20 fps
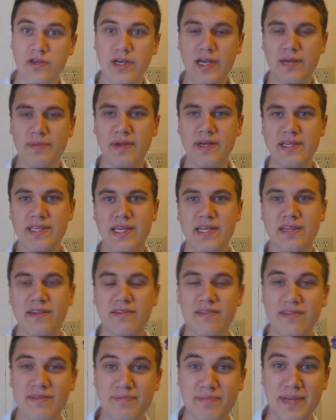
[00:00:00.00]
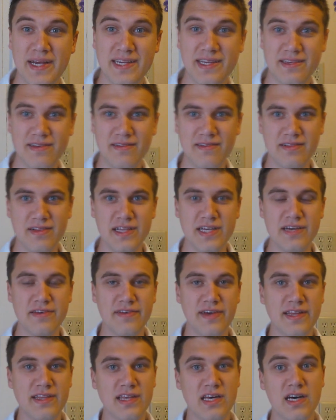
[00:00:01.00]
Yeah, they said to basically
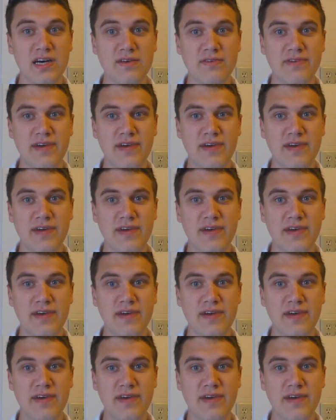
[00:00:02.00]
live at the